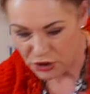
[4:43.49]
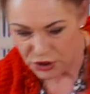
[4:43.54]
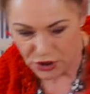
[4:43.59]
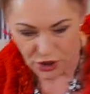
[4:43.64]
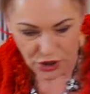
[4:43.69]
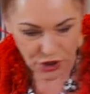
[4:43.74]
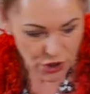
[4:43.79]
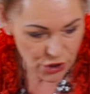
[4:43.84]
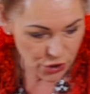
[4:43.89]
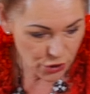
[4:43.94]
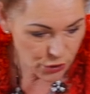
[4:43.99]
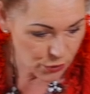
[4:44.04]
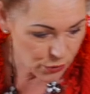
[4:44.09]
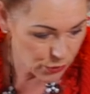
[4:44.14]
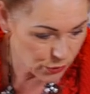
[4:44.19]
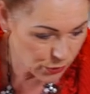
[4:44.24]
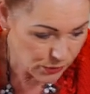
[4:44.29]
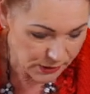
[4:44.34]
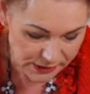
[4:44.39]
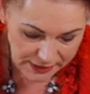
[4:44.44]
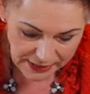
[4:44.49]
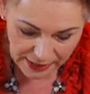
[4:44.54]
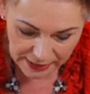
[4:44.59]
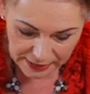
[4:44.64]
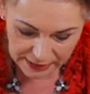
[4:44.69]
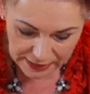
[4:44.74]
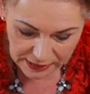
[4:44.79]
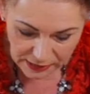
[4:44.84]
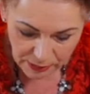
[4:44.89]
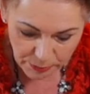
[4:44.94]
to use a
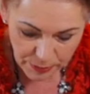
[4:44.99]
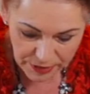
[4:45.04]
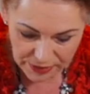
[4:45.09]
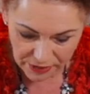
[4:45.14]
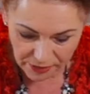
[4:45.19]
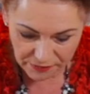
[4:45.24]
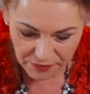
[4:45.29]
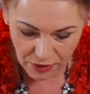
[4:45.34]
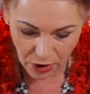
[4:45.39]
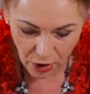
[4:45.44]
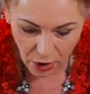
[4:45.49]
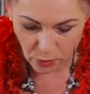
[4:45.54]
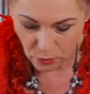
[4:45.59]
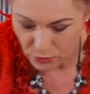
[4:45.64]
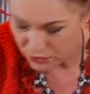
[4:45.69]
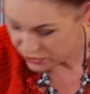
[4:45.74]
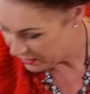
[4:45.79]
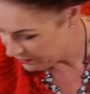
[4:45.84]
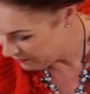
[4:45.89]
little bit of cold tea.